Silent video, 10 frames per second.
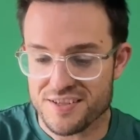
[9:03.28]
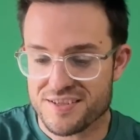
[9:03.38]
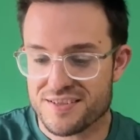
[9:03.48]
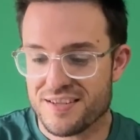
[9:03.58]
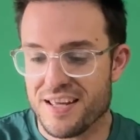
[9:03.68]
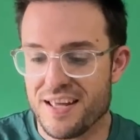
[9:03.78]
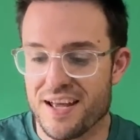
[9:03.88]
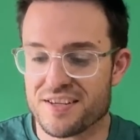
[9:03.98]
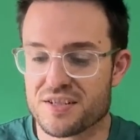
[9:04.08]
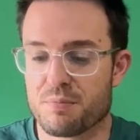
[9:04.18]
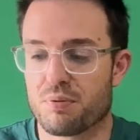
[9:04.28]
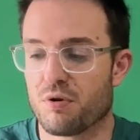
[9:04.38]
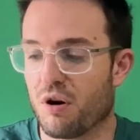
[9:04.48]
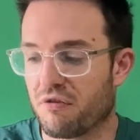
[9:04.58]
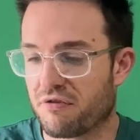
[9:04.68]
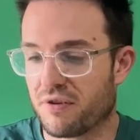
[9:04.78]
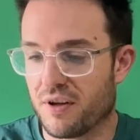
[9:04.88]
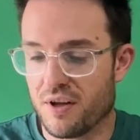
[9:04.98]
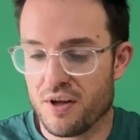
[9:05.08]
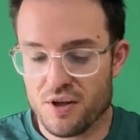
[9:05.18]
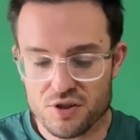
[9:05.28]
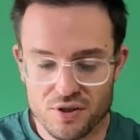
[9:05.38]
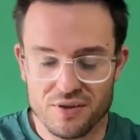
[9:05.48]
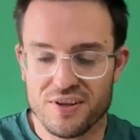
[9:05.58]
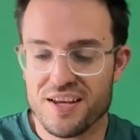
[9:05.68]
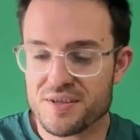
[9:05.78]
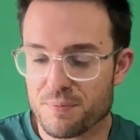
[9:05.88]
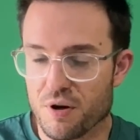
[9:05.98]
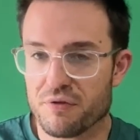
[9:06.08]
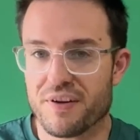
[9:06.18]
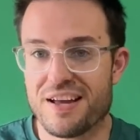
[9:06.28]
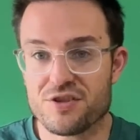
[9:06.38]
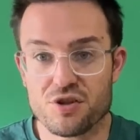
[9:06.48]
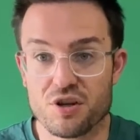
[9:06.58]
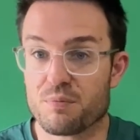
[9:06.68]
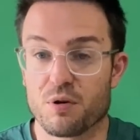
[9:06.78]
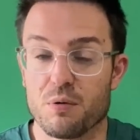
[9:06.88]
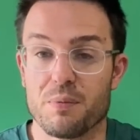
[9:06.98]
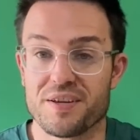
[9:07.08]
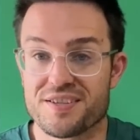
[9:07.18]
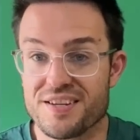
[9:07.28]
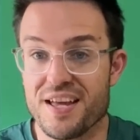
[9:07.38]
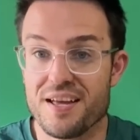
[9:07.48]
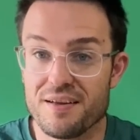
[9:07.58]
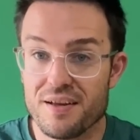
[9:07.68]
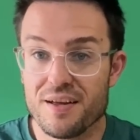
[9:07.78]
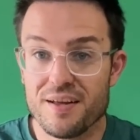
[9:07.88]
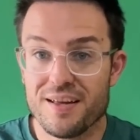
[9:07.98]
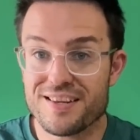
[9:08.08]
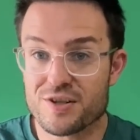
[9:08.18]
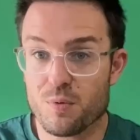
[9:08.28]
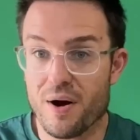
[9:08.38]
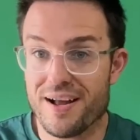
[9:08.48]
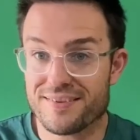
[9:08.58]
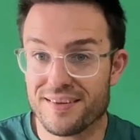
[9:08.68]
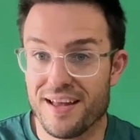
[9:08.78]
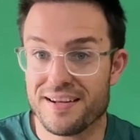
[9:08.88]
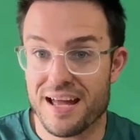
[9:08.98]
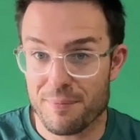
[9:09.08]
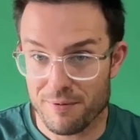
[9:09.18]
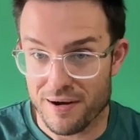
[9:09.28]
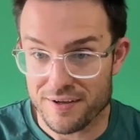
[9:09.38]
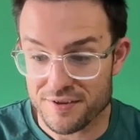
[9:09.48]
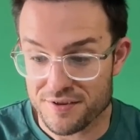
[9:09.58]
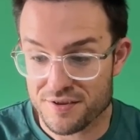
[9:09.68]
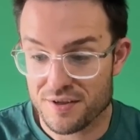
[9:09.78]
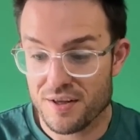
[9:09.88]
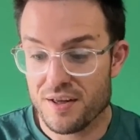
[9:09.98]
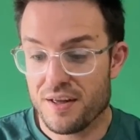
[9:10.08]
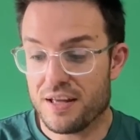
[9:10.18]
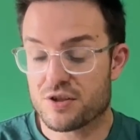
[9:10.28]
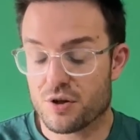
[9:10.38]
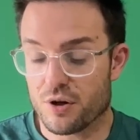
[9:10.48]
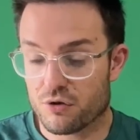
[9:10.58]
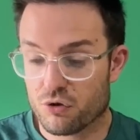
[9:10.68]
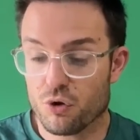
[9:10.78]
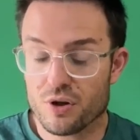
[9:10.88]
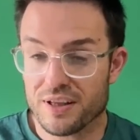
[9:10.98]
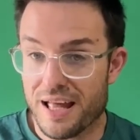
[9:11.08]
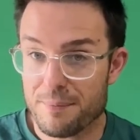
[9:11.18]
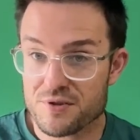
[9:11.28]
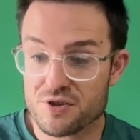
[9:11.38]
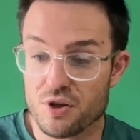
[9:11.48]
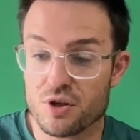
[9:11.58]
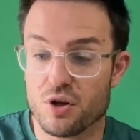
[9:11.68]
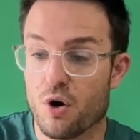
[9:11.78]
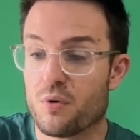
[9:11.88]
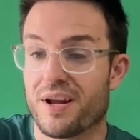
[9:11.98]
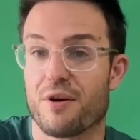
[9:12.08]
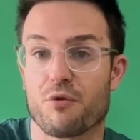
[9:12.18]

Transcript: this TS Prof. So the TS Prof, as you can probably see, is quite an apparatus. It's got two clamps so you can hold a